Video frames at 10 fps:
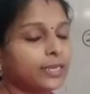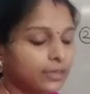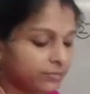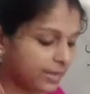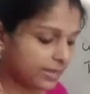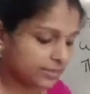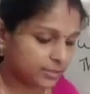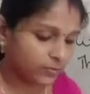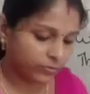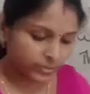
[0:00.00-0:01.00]
give the
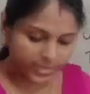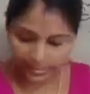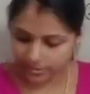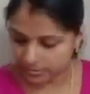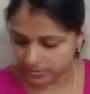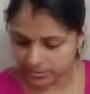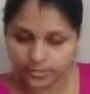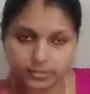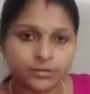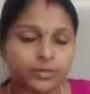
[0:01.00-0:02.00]
answer for that question.